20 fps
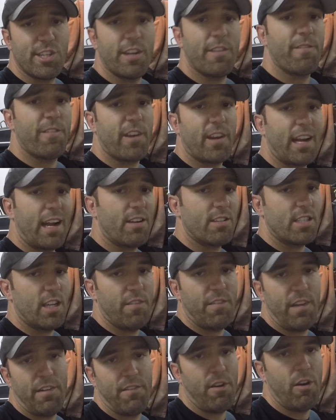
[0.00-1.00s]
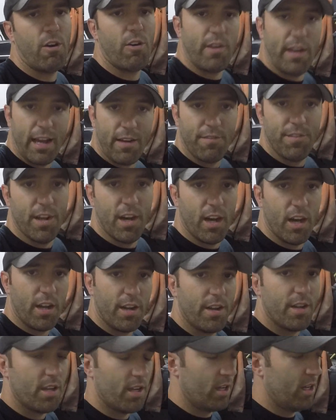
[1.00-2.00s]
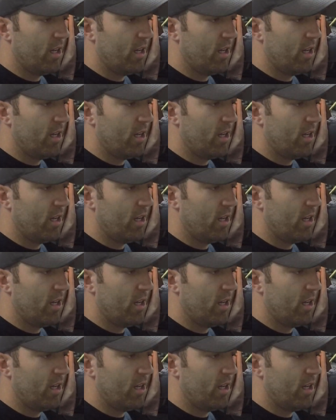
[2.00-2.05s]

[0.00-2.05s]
and figuring out stuff I already have done.